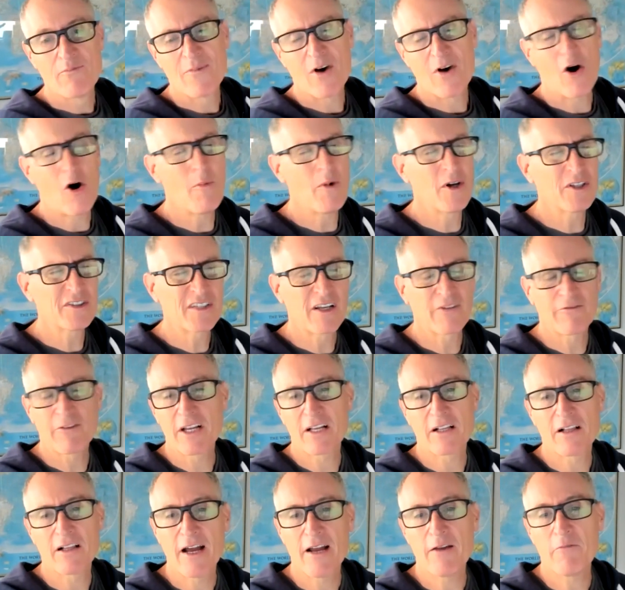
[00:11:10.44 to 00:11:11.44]
almost every
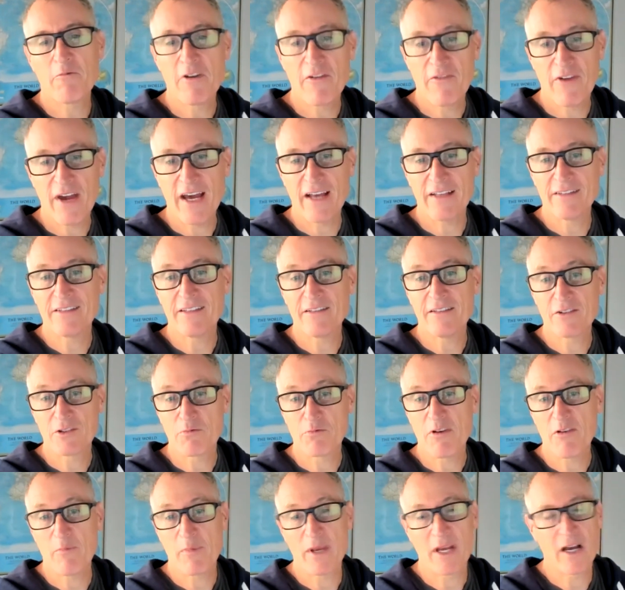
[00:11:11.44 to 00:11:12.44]
client we've had since
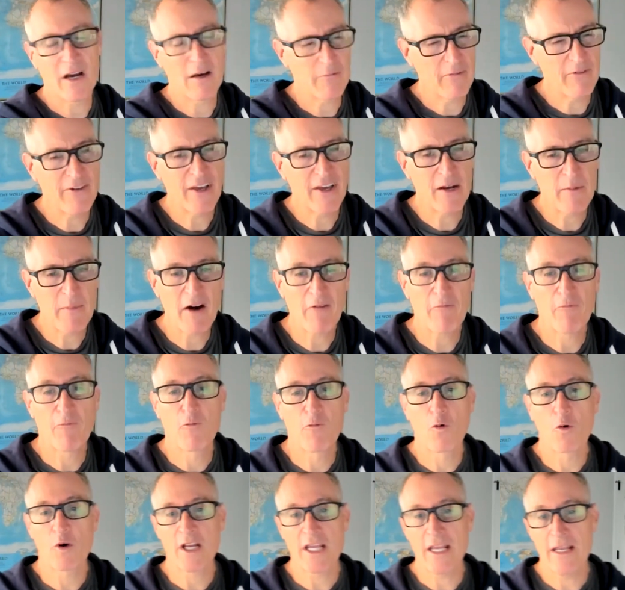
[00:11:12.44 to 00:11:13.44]
we've begun, we've had about
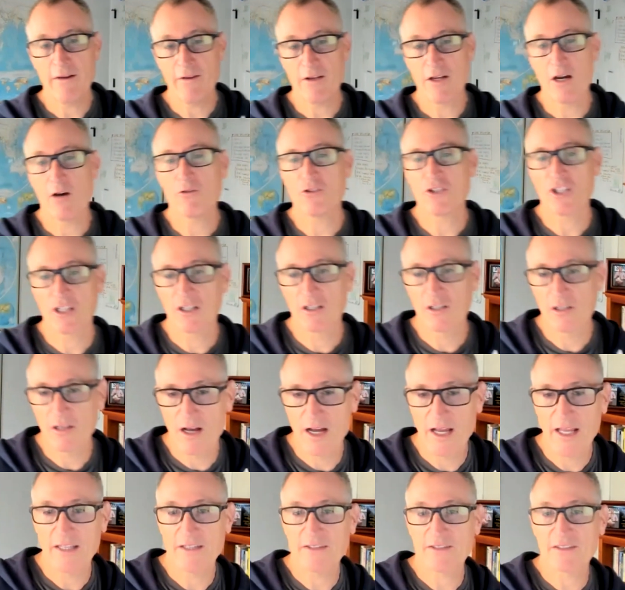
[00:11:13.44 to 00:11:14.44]
40 coaching
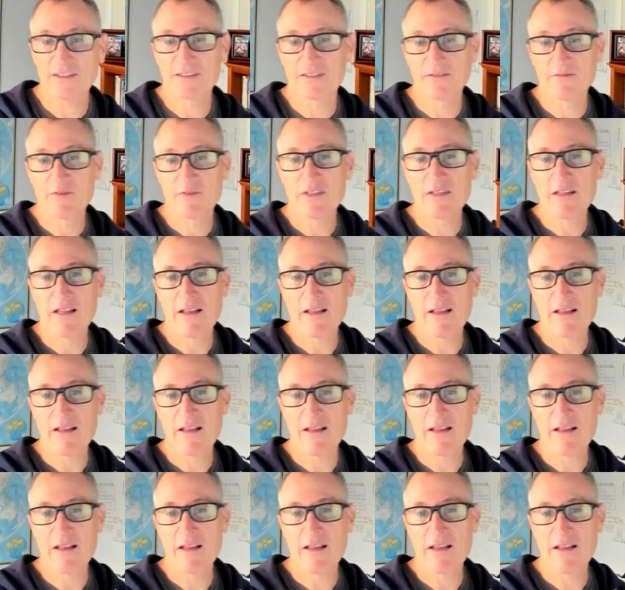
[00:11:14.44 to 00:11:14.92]
clients